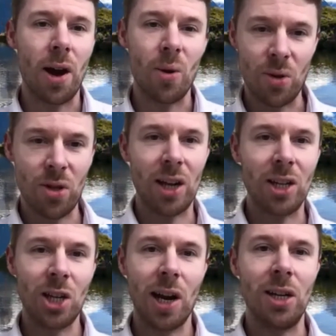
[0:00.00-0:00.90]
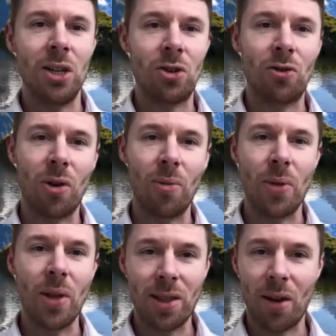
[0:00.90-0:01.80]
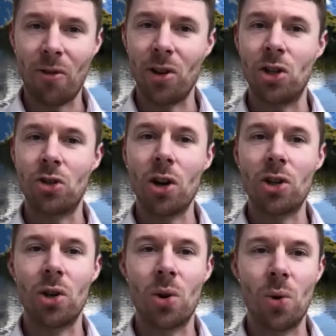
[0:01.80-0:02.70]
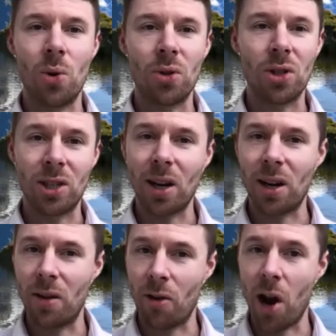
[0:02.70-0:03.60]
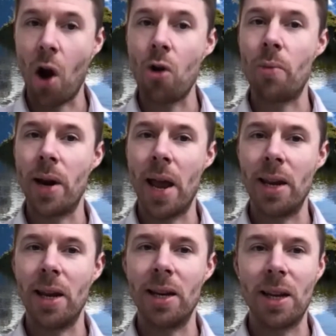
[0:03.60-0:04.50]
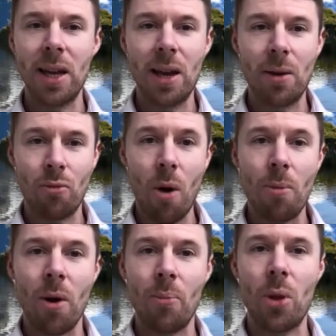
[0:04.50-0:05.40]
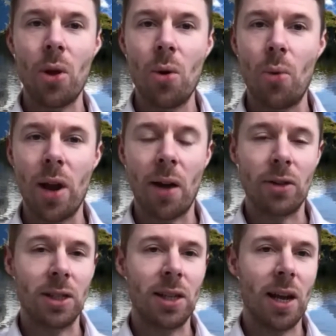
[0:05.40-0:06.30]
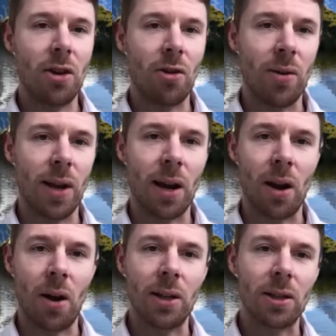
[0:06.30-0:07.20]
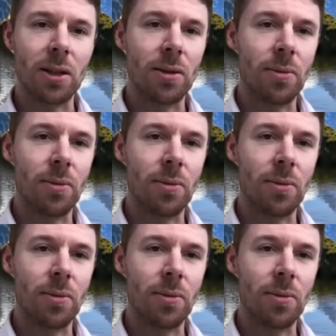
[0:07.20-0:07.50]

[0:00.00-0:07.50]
with that change from that very structured course to suddenly a very open-ended problem where you have to set your own deadlines.